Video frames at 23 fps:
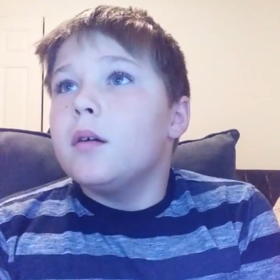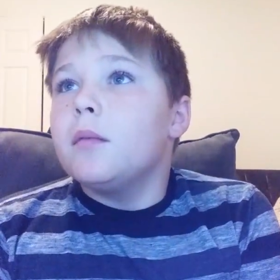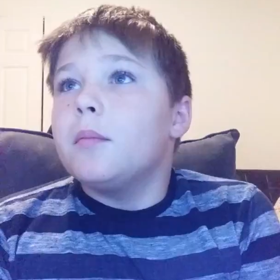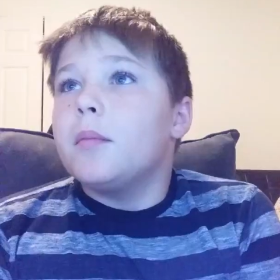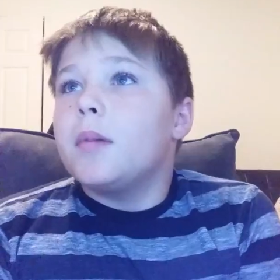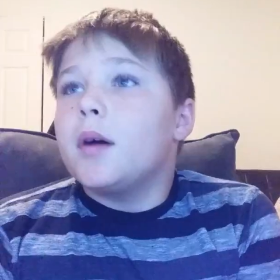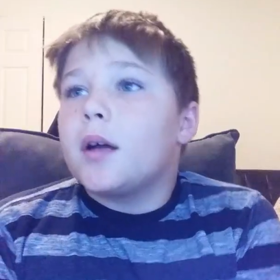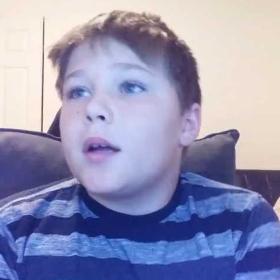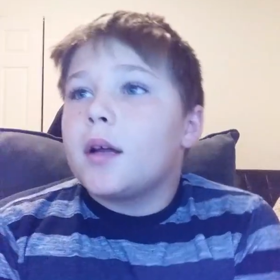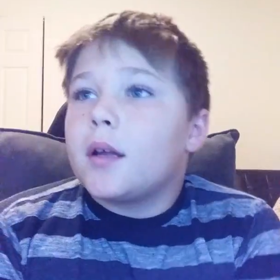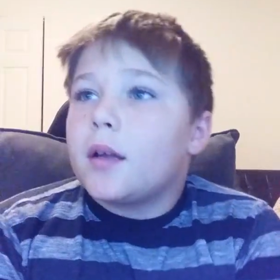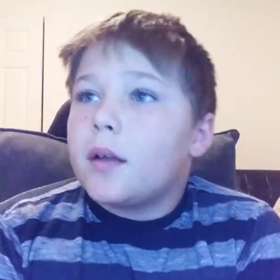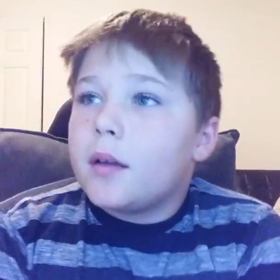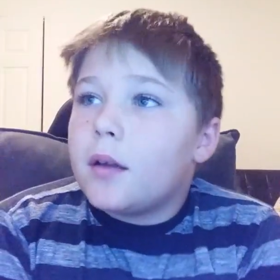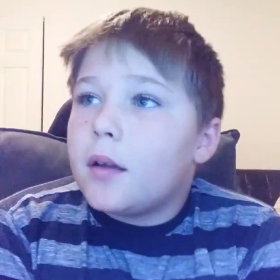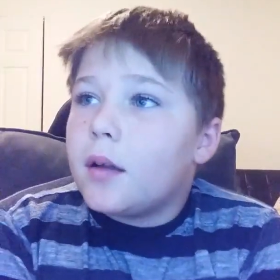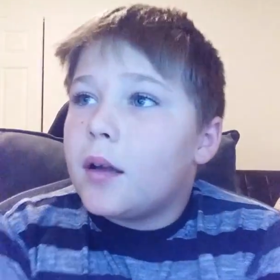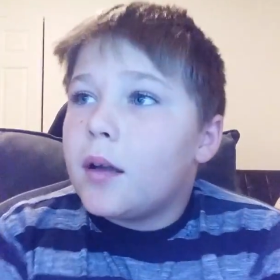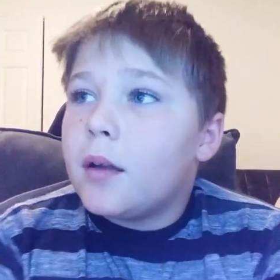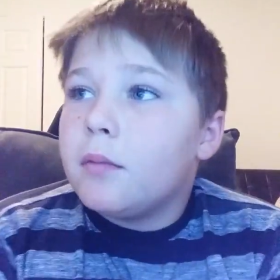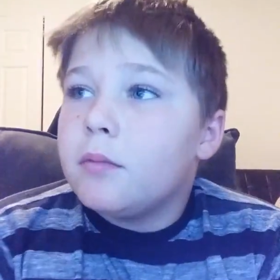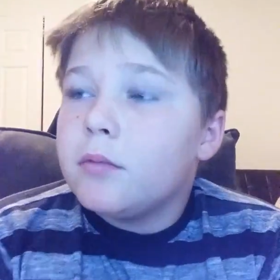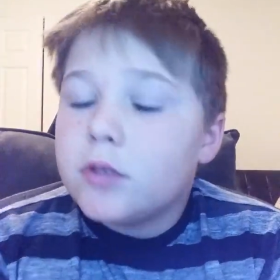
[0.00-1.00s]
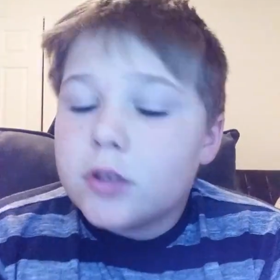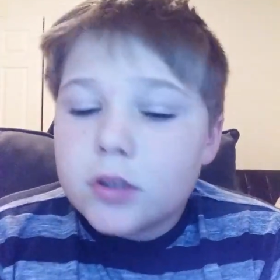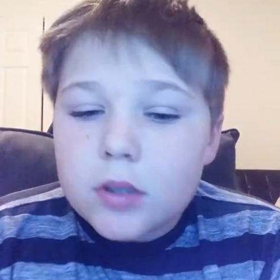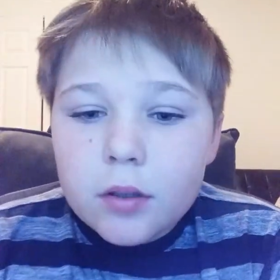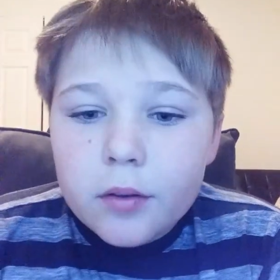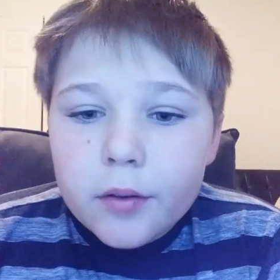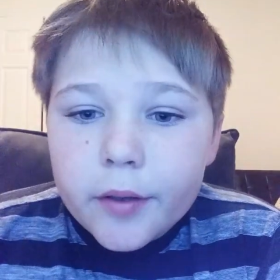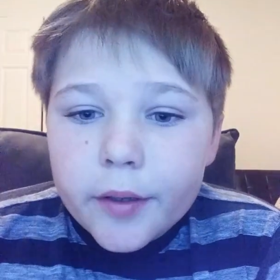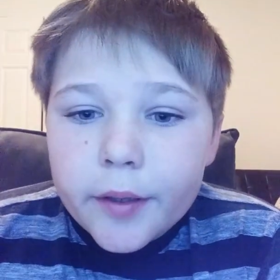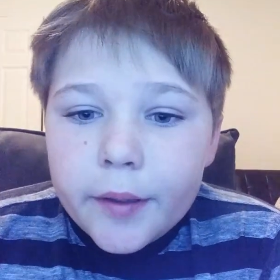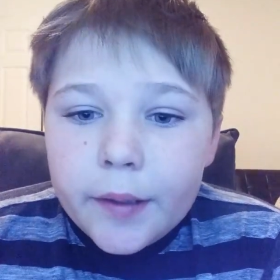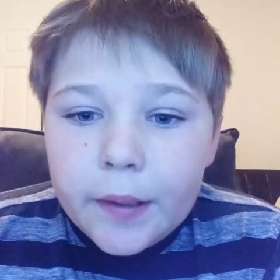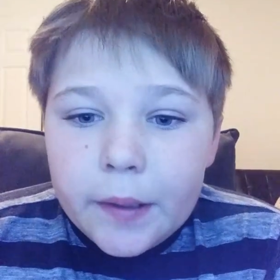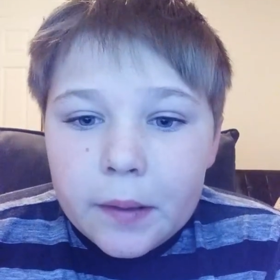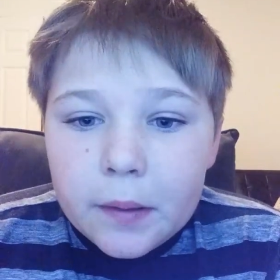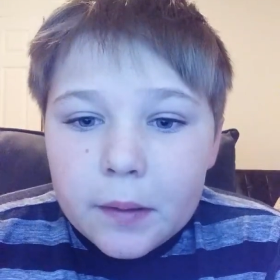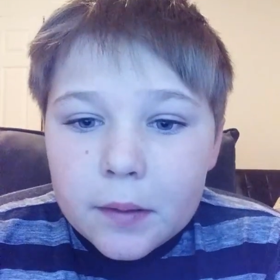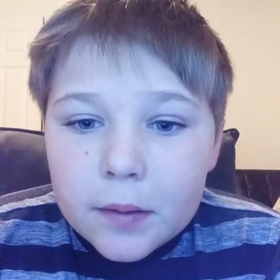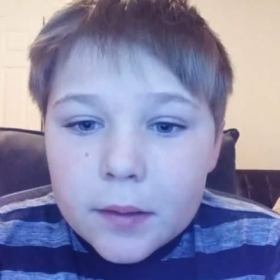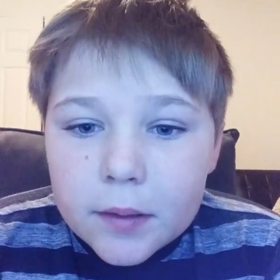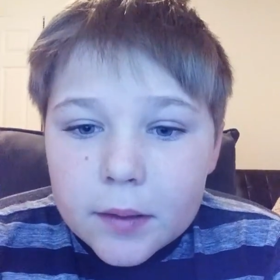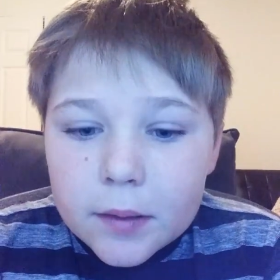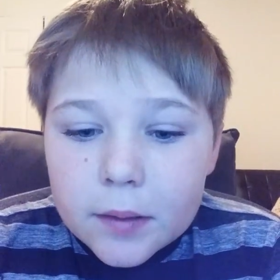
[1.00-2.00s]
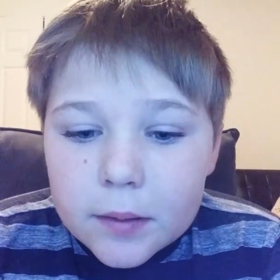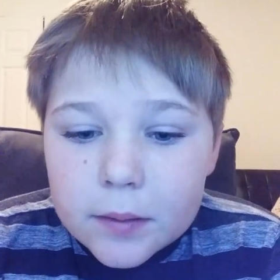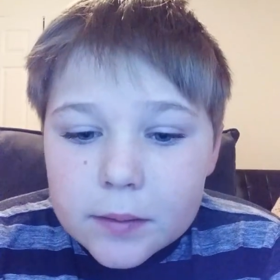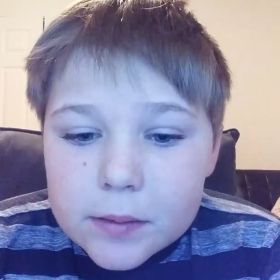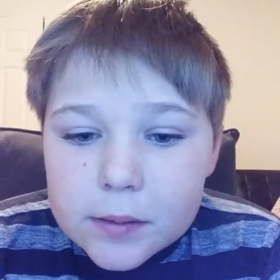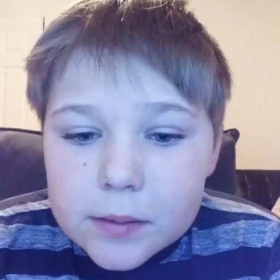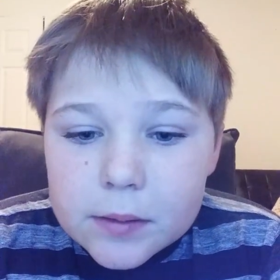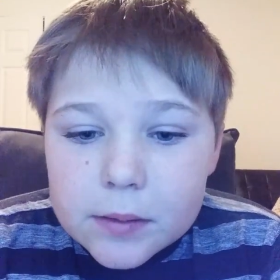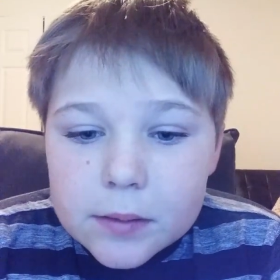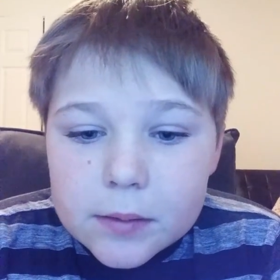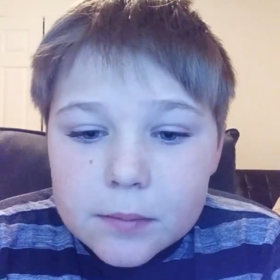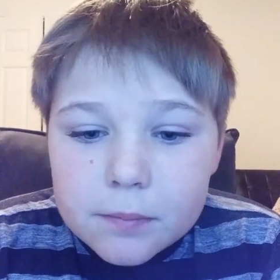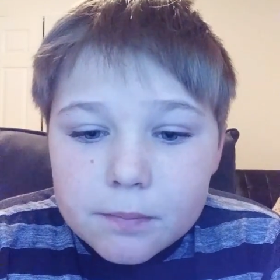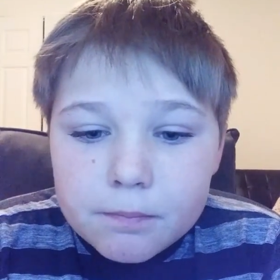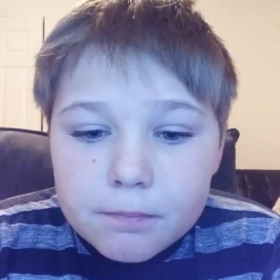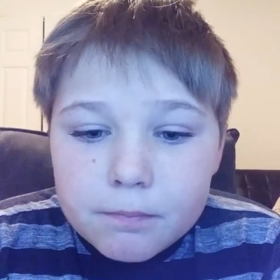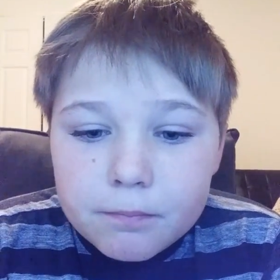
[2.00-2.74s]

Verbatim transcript: But I'm sorry. Uh,